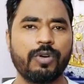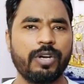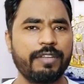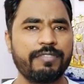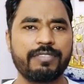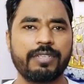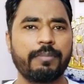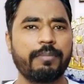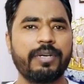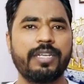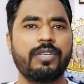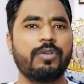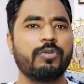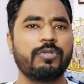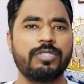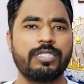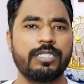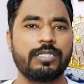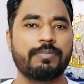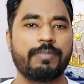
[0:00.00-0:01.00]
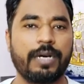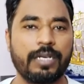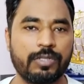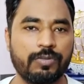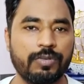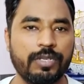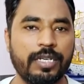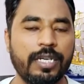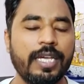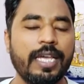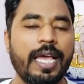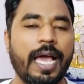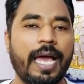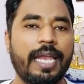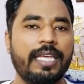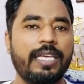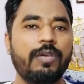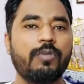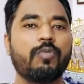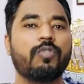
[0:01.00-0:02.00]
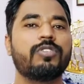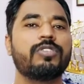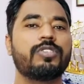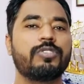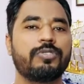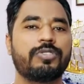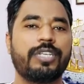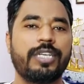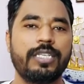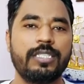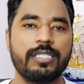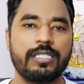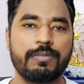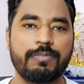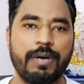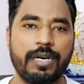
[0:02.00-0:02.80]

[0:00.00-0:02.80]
What if somebody knows his password and he wants to change his